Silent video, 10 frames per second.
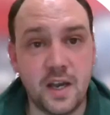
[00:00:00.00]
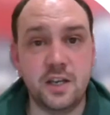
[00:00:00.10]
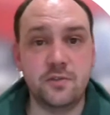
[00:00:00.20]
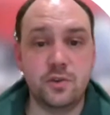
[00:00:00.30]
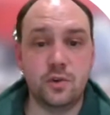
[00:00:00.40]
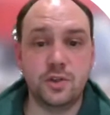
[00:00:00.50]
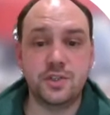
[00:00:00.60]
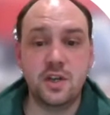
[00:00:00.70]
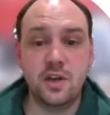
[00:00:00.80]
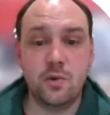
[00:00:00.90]
And of
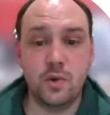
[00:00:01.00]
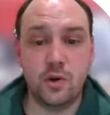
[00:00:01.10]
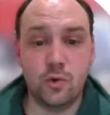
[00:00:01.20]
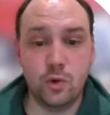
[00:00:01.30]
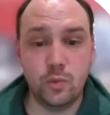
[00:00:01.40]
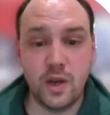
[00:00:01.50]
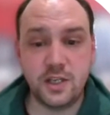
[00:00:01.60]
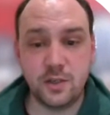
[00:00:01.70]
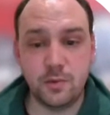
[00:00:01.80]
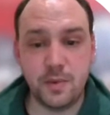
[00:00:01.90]
course, we are all
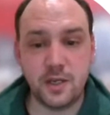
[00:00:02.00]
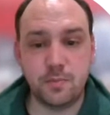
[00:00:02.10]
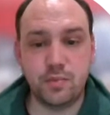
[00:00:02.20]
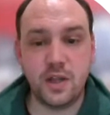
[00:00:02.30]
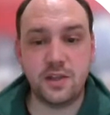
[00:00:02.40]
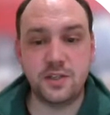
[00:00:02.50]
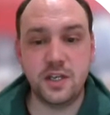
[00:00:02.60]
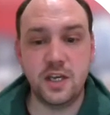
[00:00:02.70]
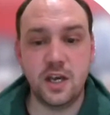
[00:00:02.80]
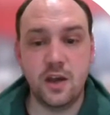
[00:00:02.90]
waiting with bated breath to
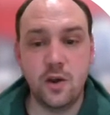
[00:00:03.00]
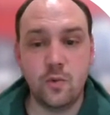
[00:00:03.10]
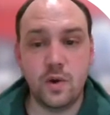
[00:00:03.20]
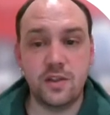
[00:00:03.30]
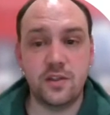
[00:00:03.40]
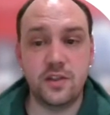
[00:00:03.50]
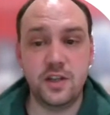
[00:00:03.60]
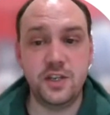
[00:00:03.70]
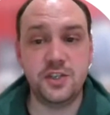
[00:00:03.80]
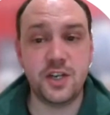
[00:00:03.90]
hear whether
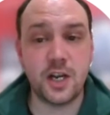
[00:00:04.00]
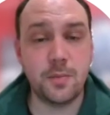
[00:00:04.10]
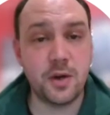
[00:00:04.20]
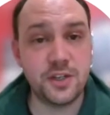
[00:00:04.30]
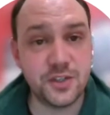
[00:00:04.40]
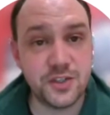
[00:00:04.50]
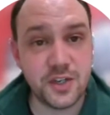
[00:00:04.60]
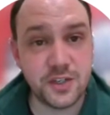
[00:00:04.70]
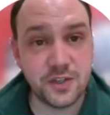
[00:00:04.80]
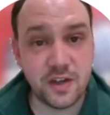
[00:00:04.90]
these Jacobite
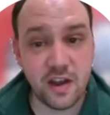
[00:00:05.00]
successes